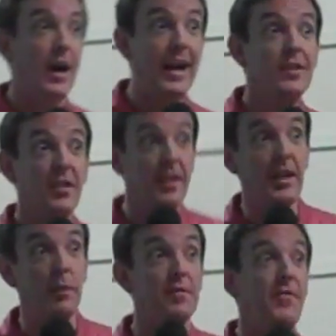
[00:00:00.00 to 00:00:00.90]
I actually
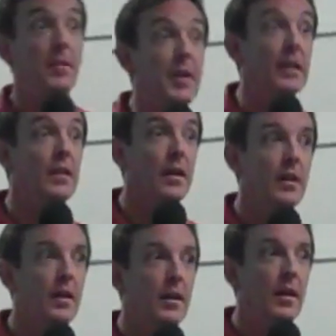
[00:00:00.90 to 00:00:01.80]
think he was fibbing
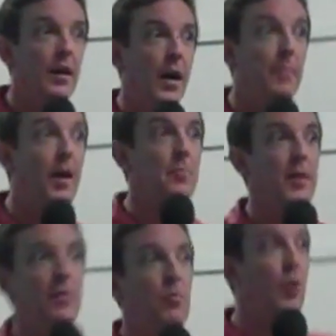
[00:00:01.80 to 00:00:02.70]
about
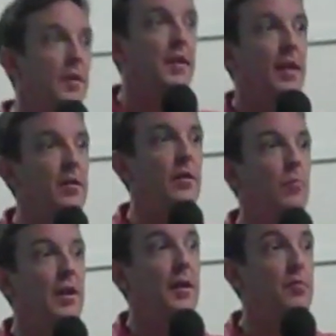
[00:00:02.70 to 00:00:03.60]
being born in Kenya
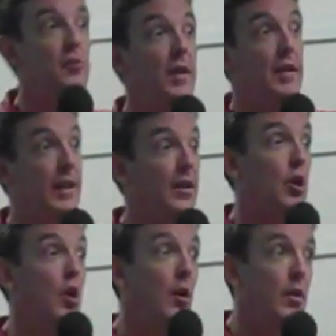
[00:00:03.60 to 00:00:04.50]
when he was trying to get
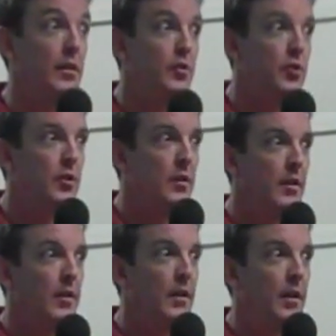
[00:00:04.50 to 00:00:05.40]
into college
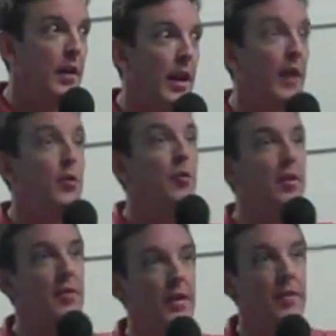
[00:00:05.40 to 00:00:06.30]
and doing